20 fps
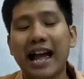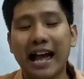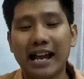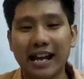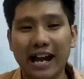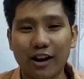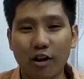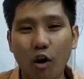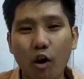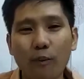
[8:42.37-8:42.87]

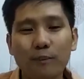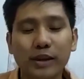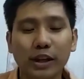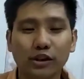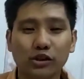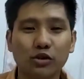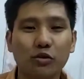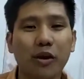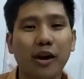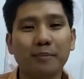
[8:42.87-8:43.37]
And I hope
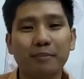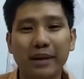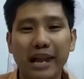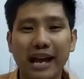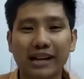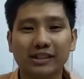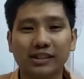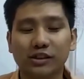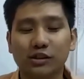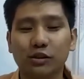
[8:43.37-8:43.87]
that you are
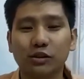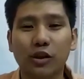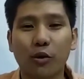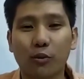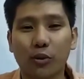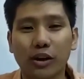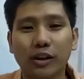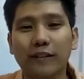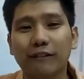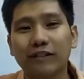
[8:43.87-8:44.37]
blessed through
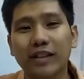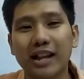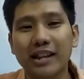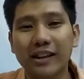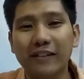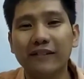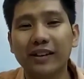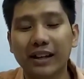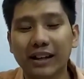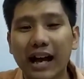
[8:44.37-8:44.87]
the word of the
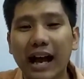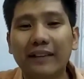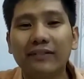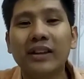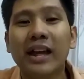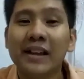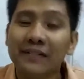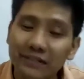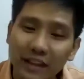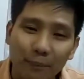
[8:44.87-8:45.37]
living God.